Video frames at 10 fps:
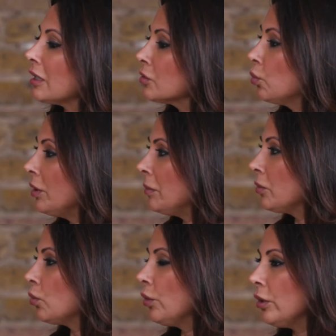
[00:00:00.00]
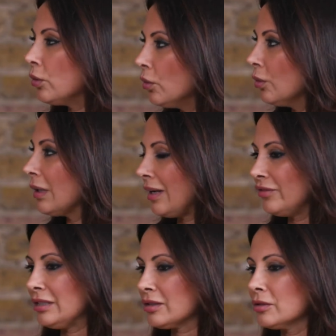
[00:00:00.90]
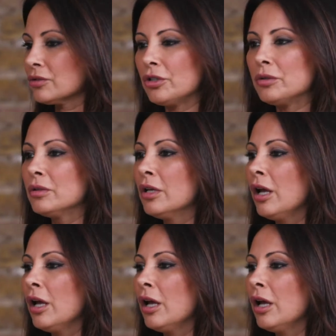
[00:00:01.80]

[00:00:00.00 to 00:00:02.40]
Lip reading: as women, we all have testosterone.